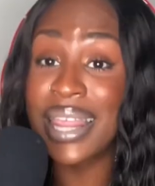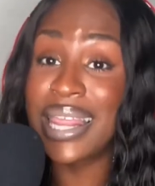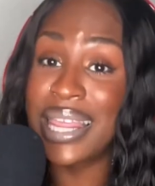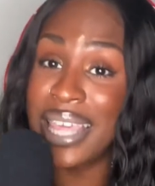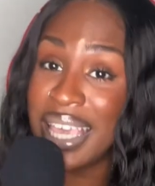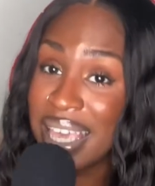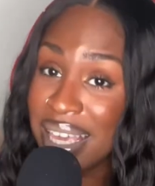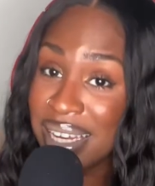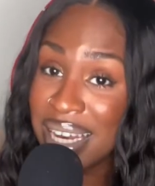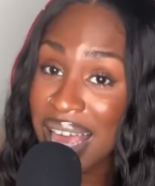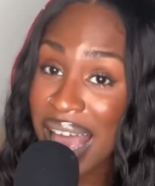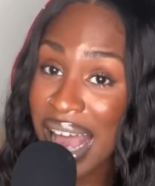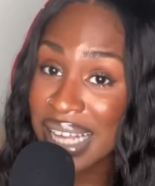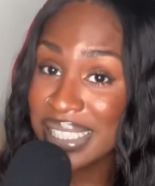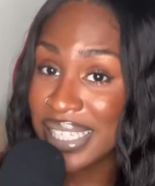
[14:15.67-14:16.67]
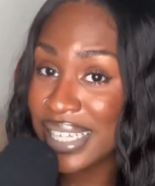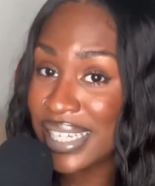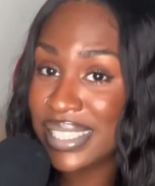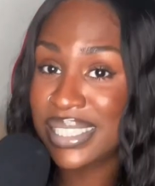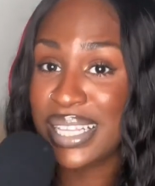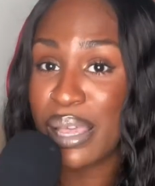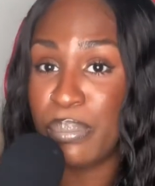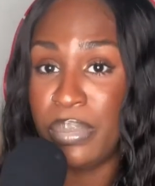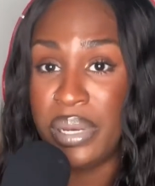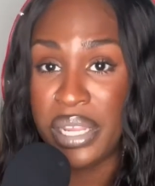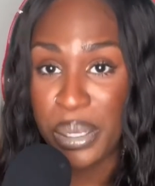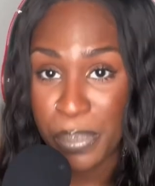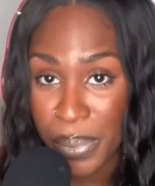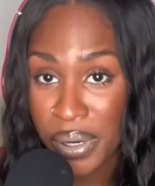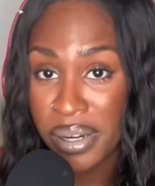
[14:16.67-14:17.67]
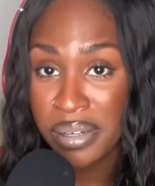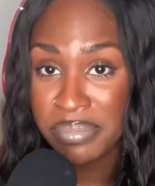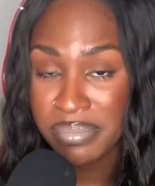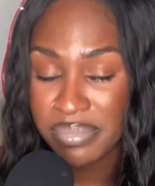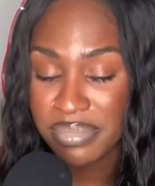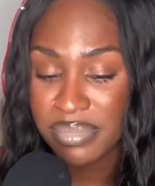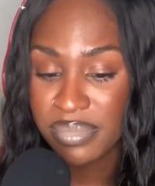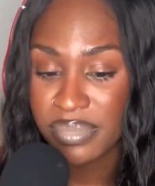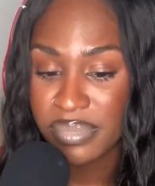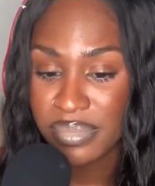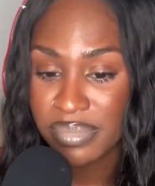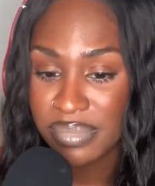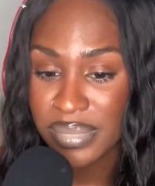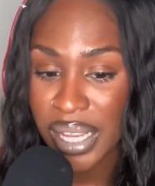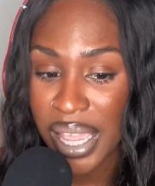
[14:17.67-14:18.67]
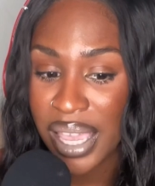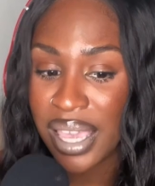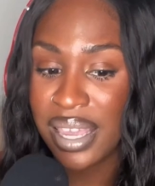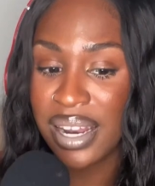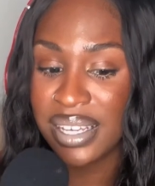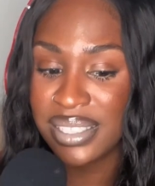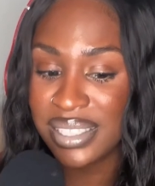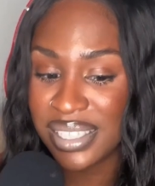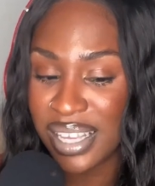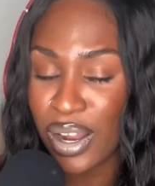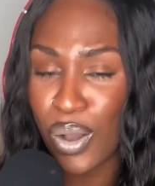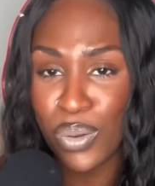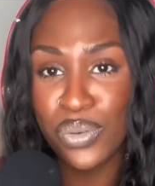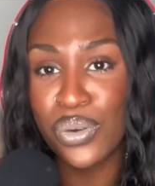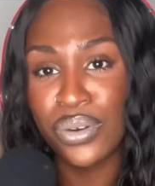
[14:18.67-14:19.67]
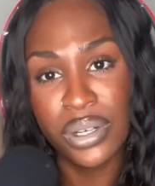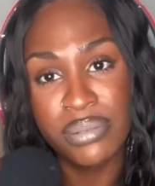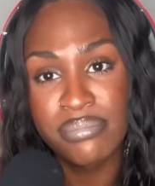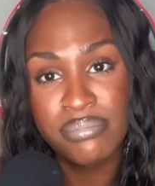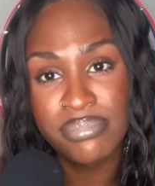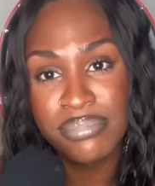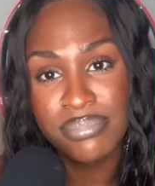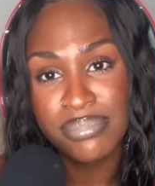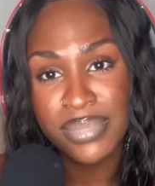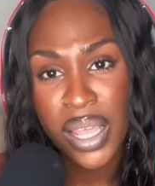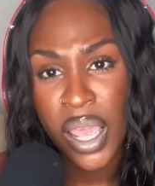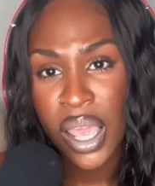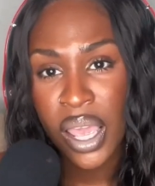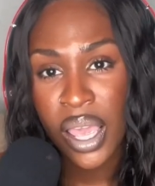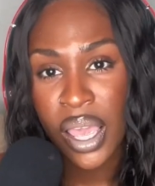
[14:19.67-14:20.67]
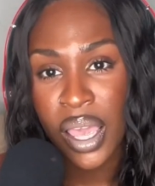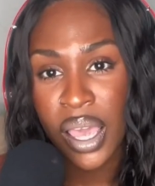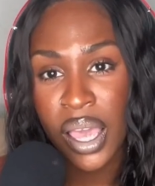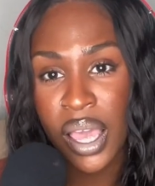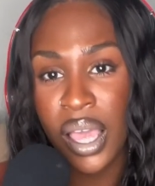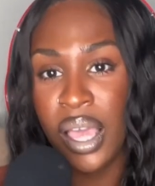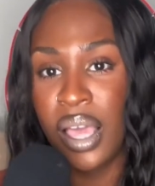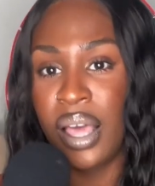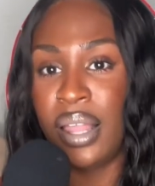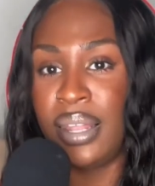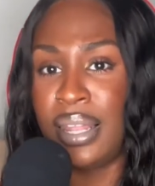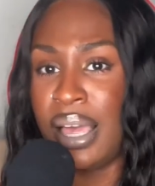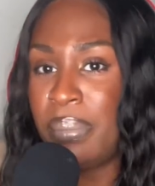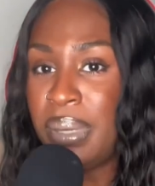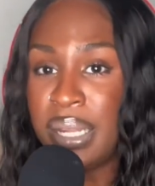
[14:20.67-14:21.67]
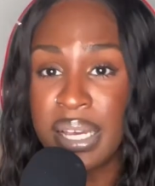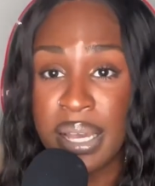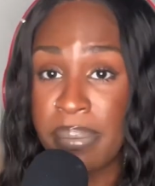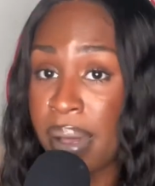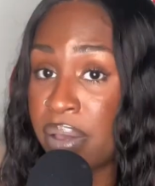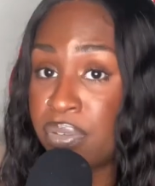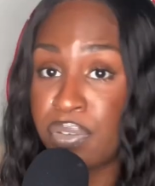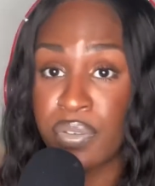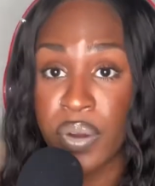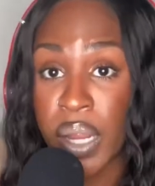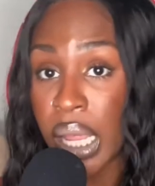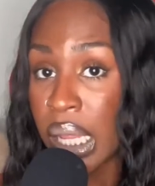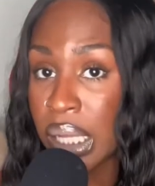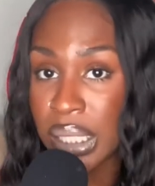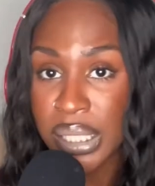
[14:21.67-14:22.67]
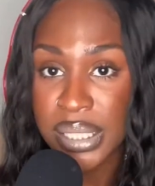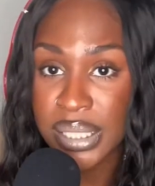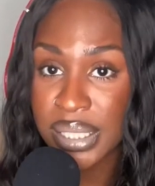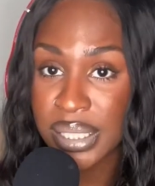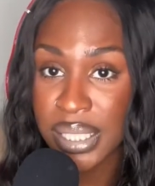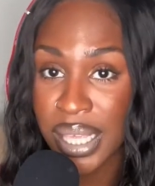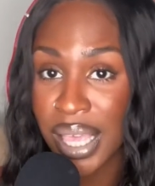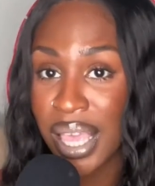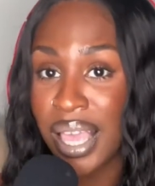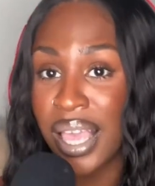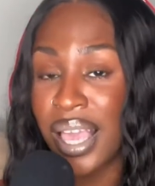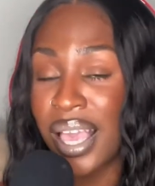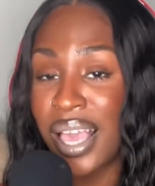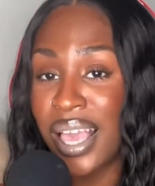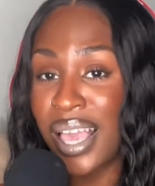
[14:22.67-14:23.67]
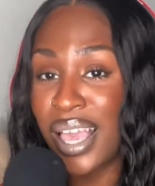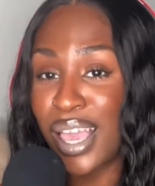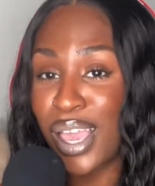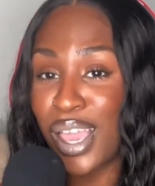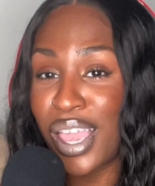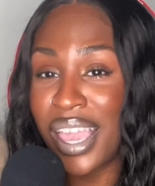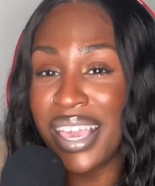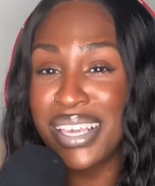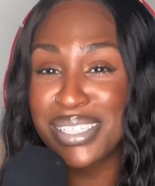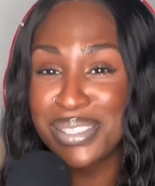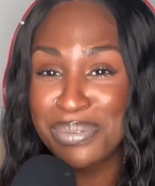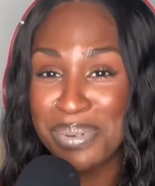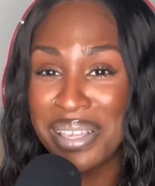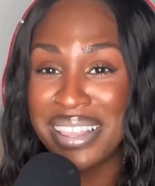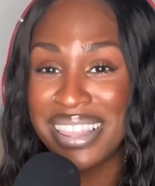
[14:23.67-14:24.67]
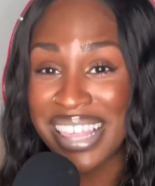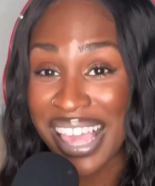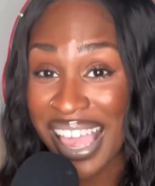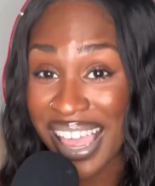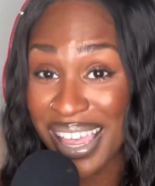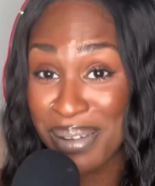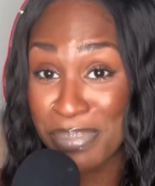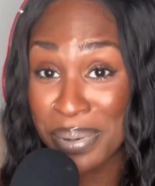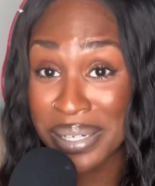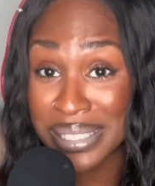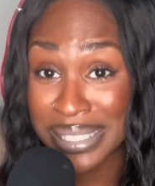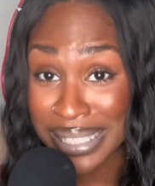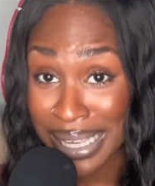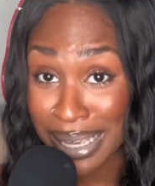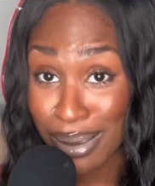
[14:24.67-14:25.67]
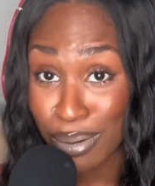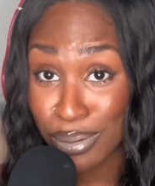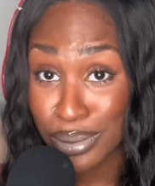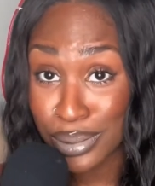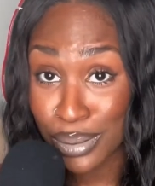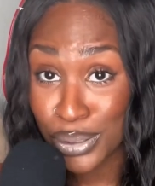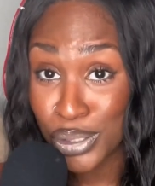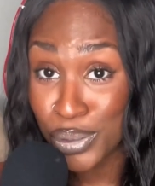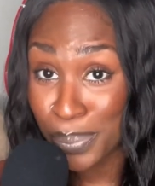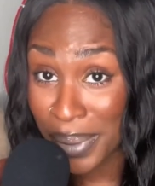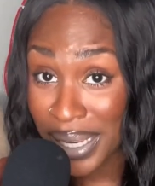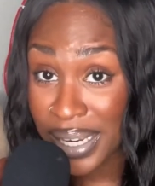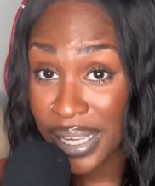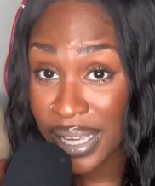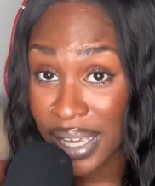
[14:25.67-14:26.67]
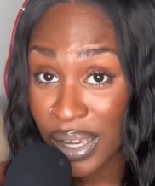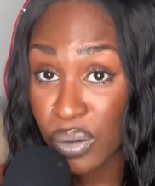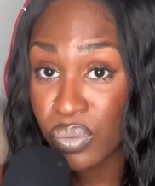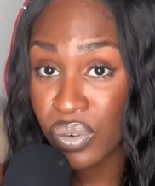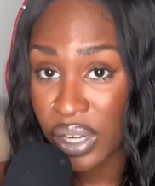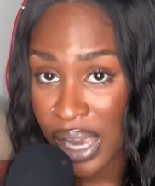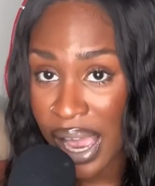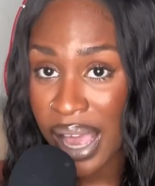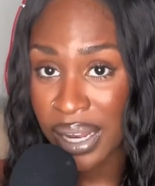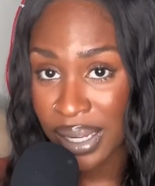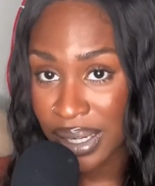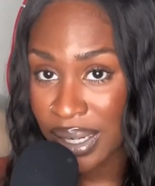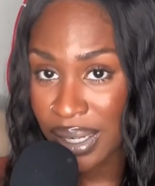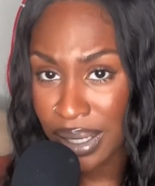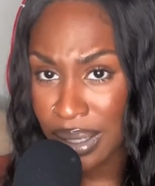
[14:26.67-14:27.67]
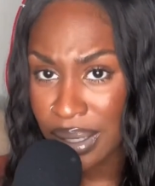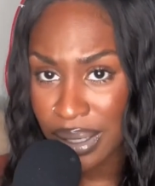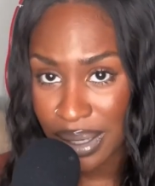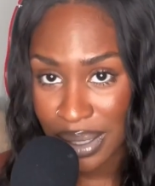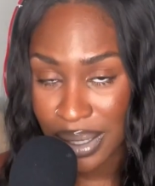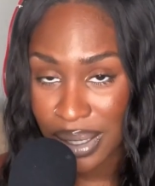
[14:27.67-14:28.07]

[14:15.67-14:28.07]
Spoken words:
Then I took it a step deeper and I said, hold on. Let me look at my friends. Is what they present on social media reality?